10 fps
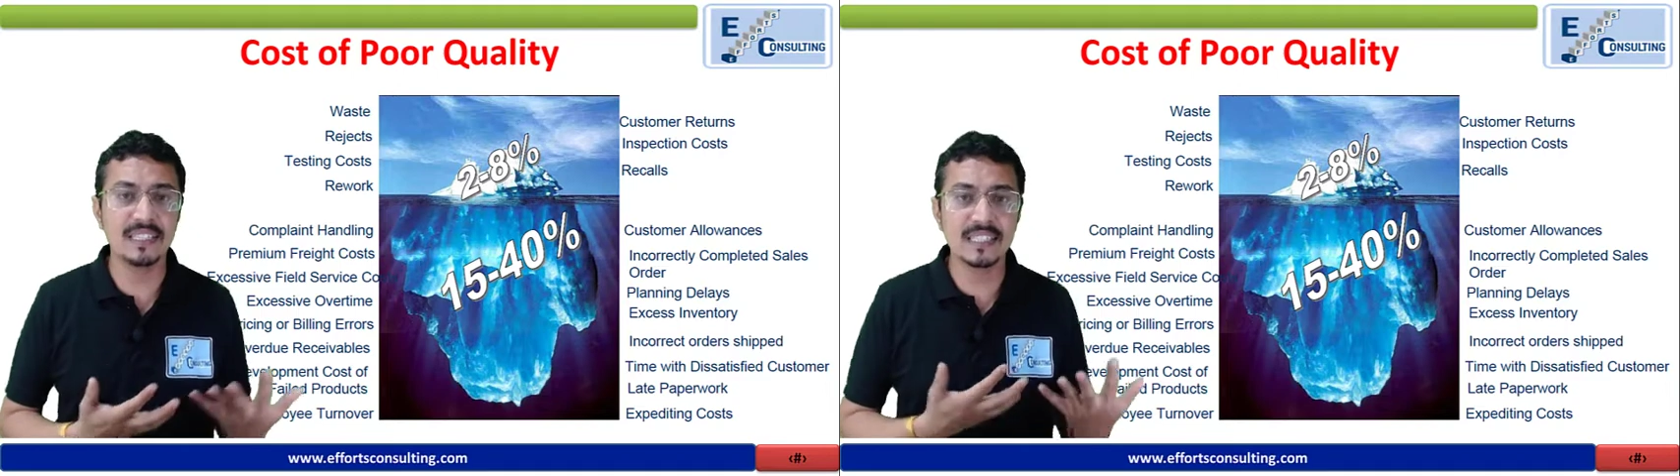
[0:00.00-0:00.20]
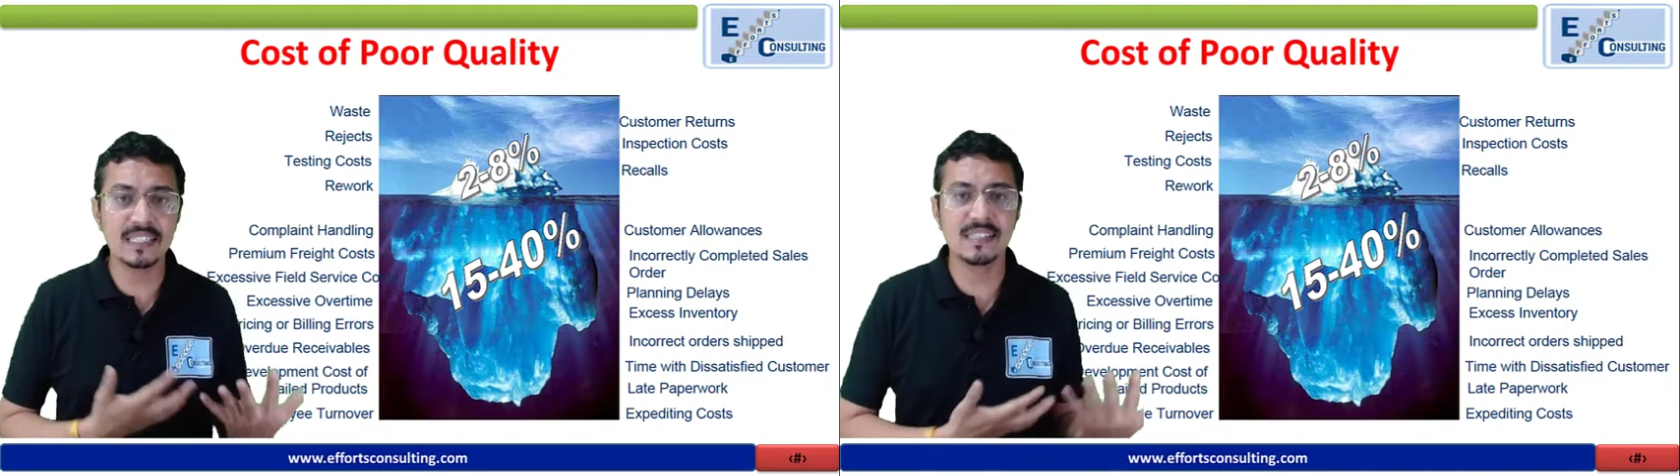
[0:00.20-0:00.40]

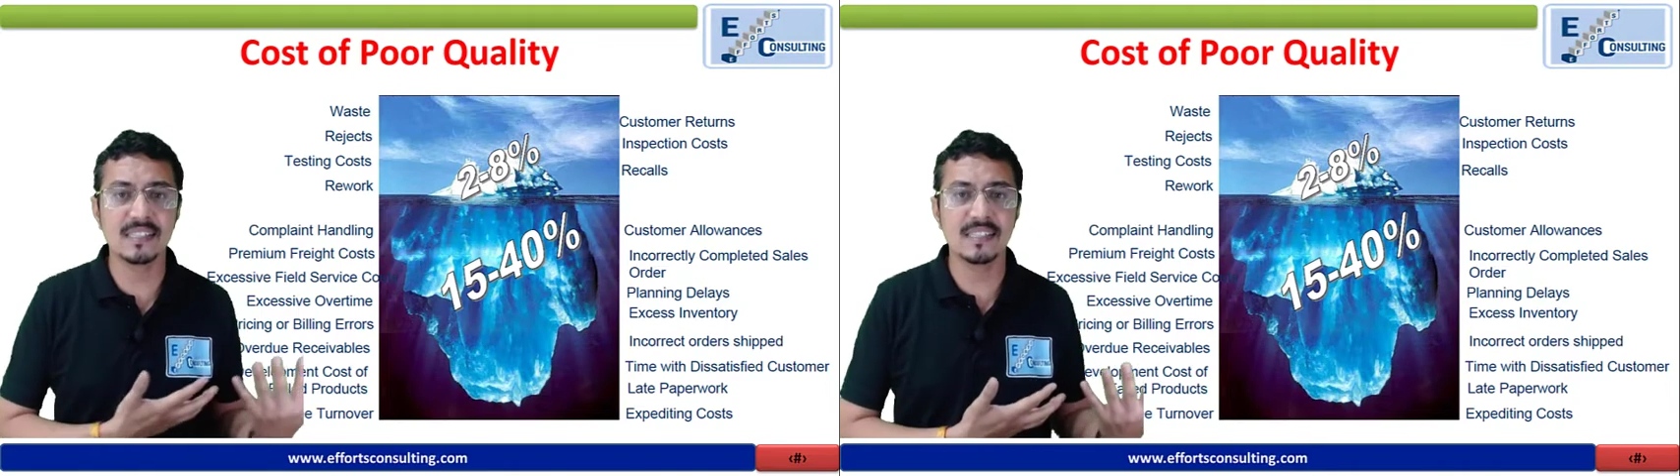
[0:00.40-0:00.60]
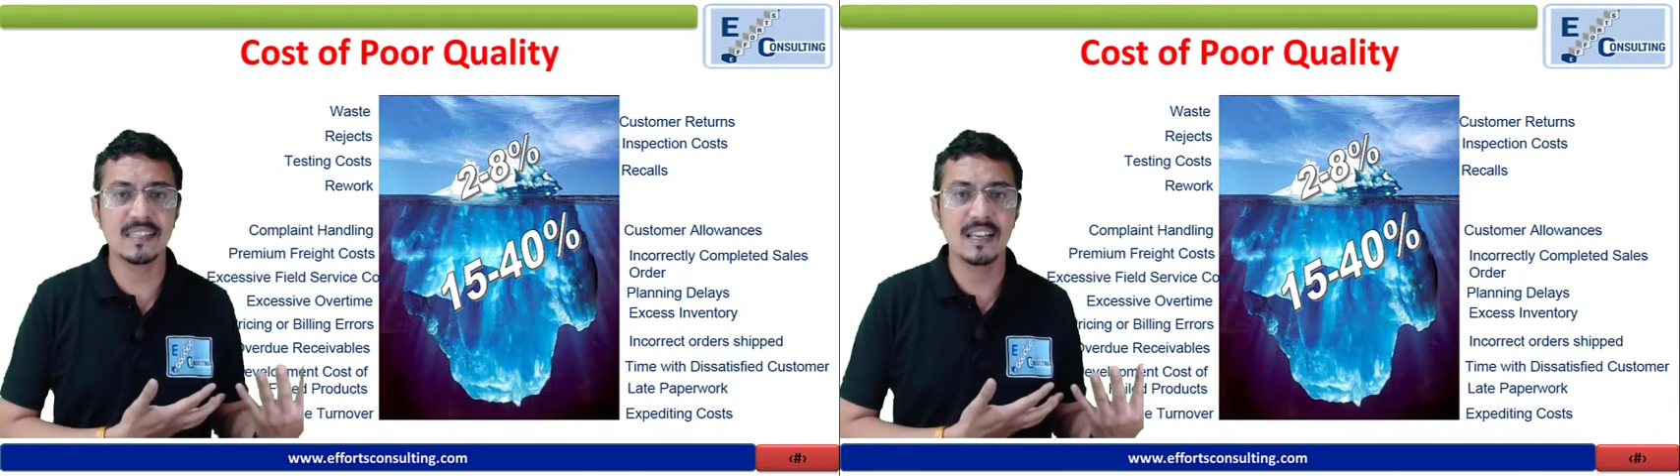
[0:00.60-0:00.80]

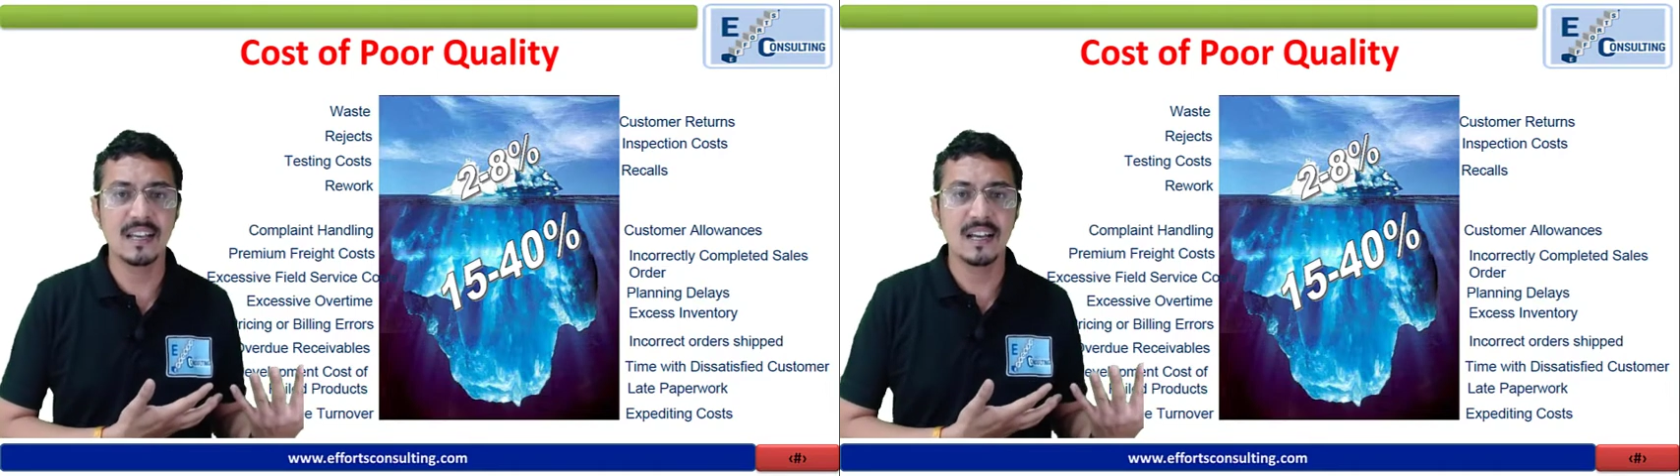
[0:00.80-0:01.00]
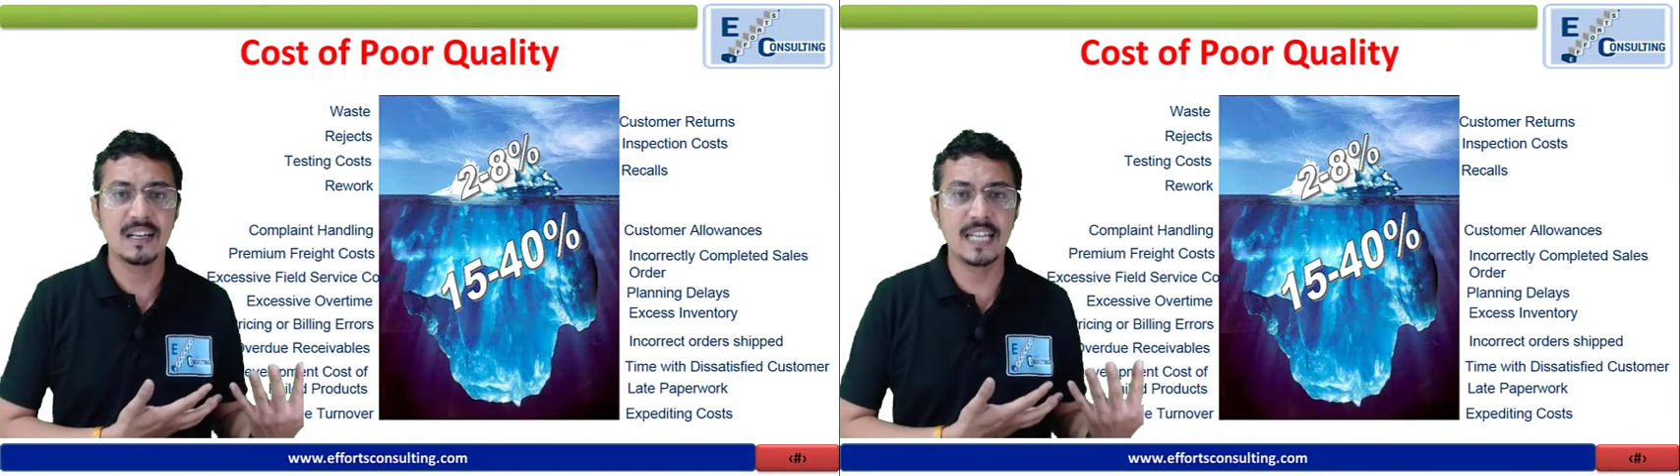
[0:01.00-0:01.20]
this
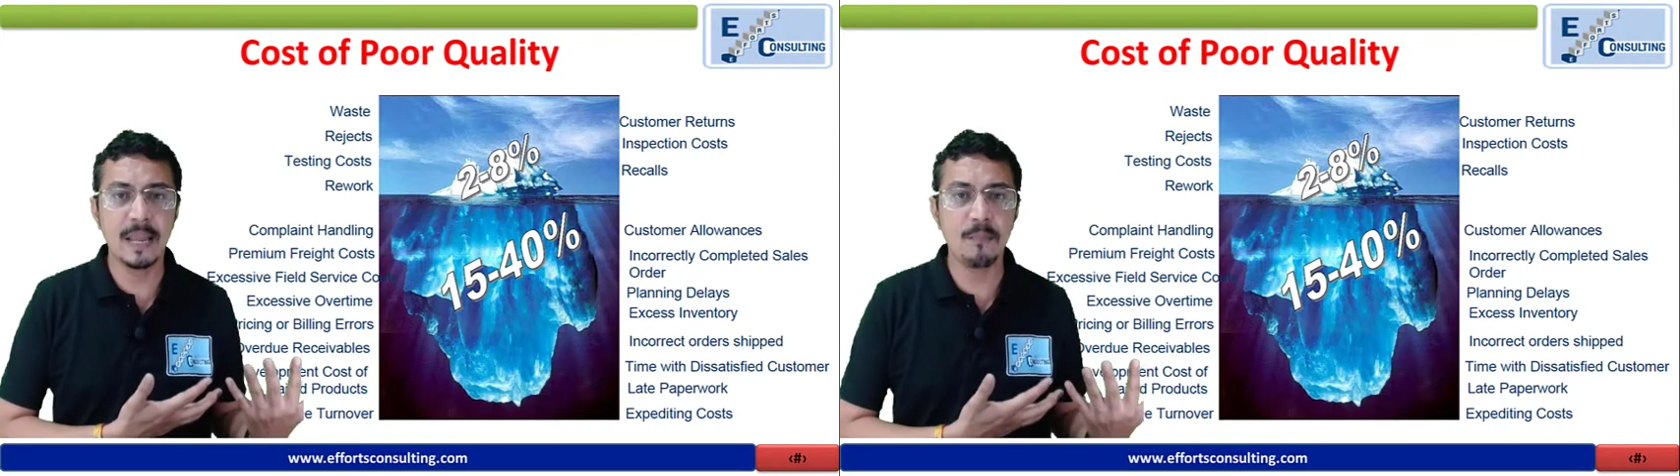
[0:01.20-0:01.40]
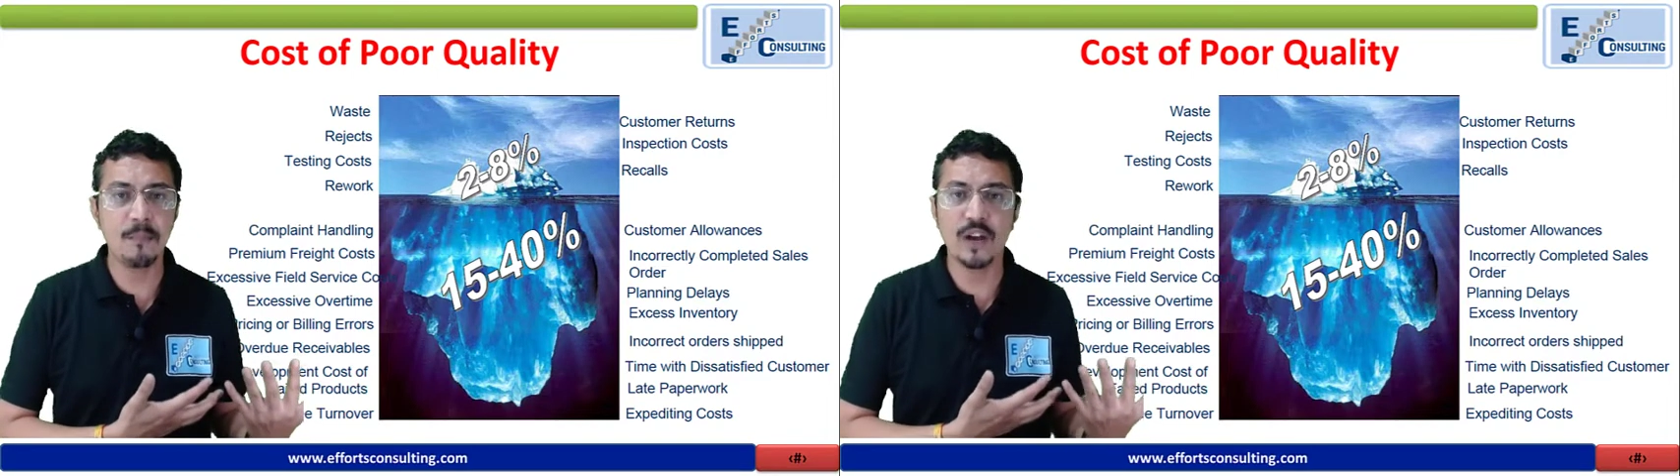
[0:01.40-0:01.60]
tip
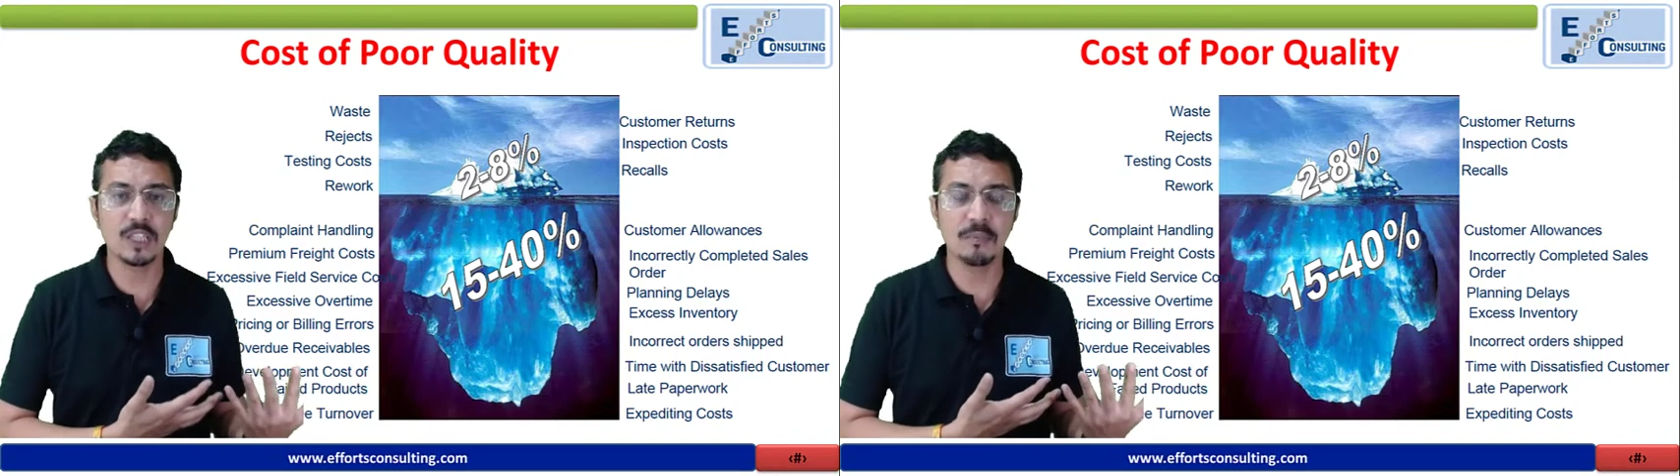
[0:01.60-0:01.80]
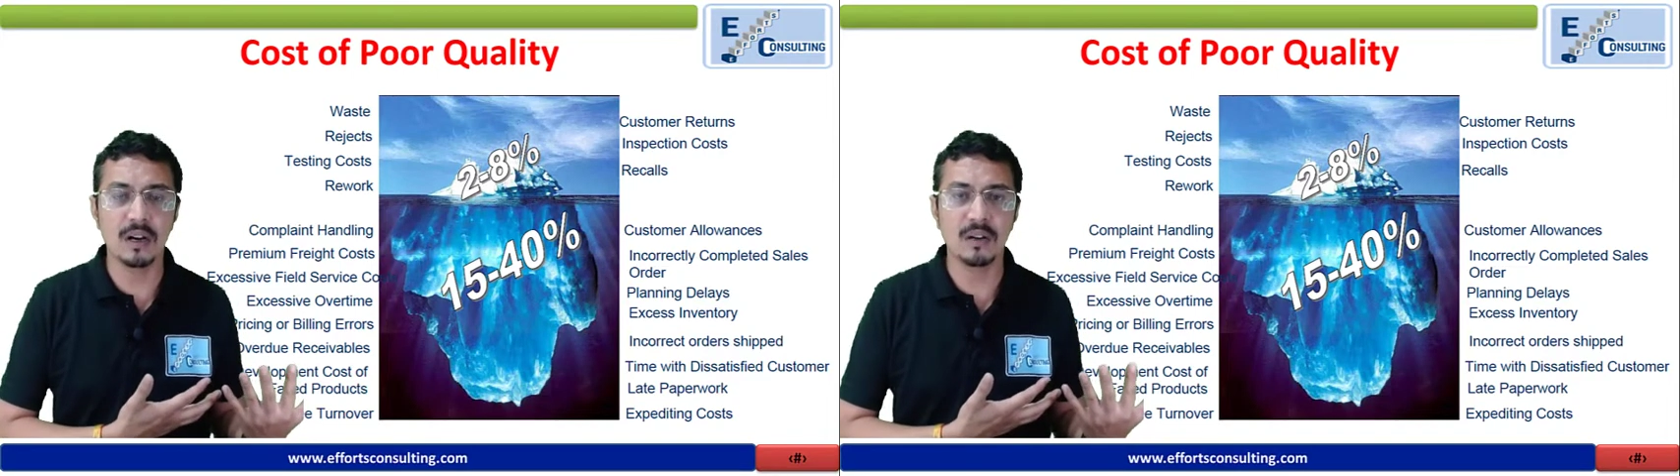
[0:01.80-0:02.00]
of
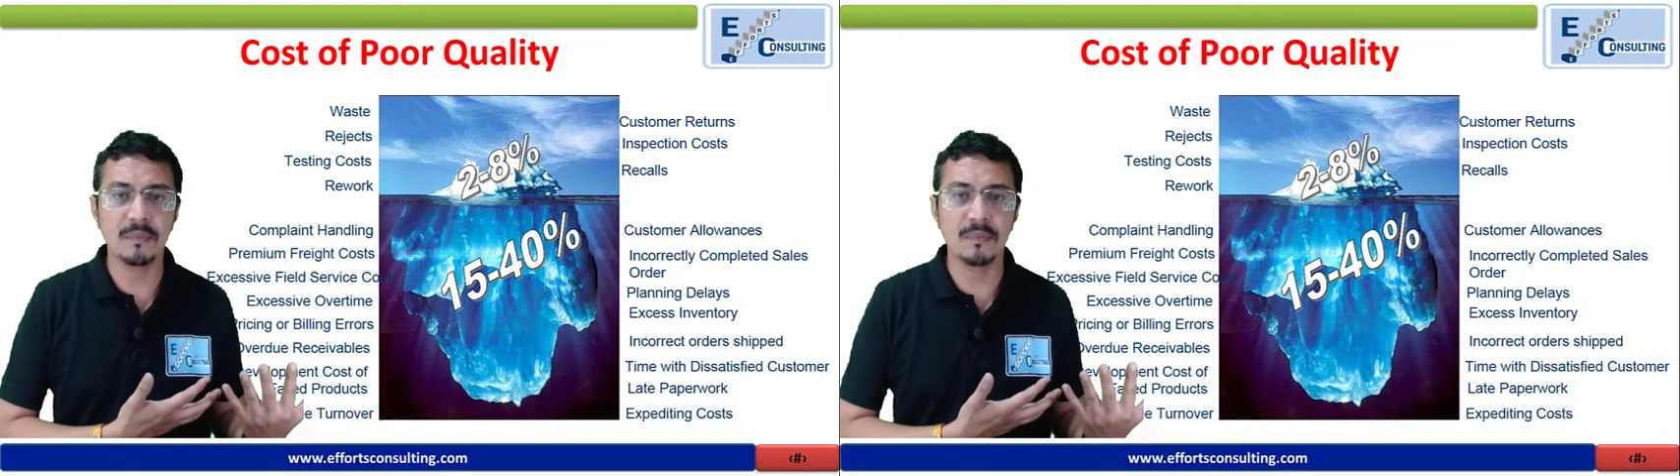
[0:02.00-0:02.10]
iceberg.